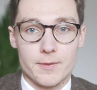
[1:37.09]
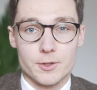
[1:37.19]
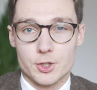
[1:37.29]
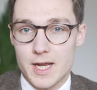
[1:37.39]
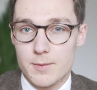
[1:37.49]

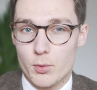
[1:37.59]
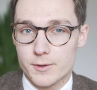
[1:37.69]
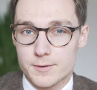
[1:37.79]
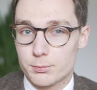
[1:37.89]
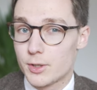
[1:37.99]
the shape
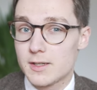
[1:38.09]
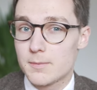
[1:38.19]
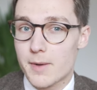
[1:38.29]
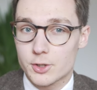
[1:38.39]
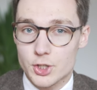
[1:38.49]
was
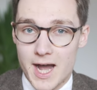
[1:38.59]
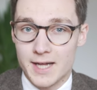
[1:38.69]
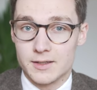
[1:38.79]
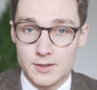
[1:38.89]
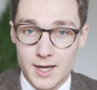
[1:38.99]
pretty much
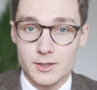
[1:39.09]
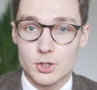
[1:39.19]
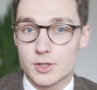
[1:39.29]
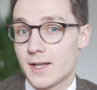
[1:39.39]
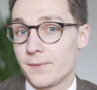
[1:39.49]

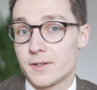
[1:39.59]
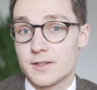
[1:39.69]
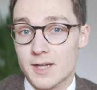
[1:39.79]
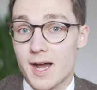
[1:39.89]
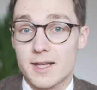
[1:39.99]
untouched and
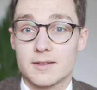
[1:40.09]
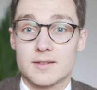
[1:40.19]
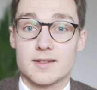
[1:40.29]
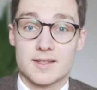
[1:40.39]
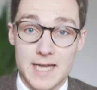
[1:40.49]
the tie
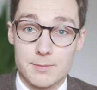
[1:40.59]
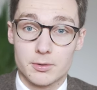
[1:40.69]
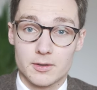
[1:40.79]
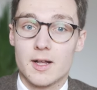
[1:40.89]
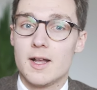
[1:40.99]
is a
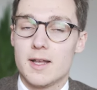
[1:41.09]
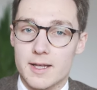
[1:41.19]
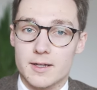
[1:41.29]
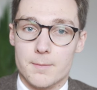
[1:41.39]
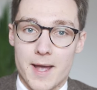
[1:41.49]
staple
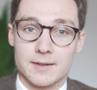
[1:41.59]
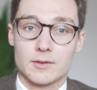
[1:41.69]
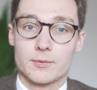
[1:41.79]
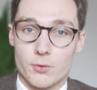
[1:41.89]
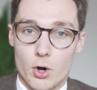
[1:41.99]
in a
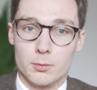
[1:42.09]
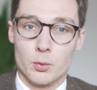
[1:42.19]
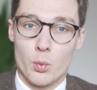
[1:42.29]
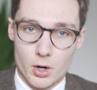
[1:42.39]
man's formal